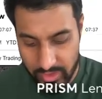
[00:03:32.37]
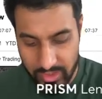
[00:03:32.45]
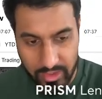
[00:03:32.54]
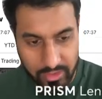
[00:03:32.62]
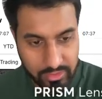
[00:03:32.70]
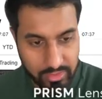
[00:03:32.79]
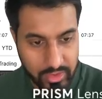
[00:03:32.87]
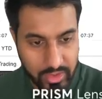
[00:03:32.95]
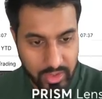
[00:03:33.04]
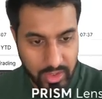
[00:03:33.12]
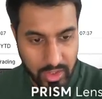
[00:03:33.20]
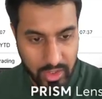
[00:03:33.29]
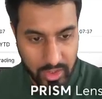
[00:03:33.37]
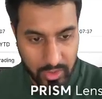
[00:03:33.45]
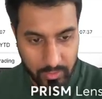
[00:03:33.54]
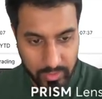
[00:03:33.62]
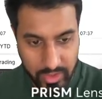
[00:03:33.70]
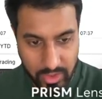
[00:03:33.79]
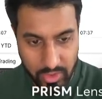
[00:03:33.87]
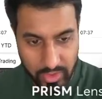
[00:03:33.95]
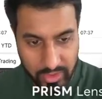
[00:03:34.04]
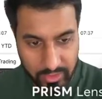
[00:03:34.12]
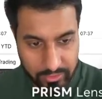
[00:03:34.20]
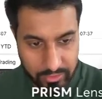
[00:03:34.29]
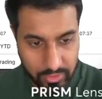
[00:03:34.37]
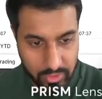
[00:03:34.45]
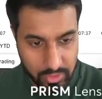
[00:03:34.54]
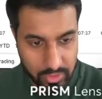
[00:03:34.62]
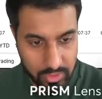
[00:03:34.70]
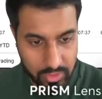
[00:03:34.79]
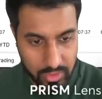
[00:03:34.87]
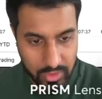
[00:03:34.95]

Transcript: are looking for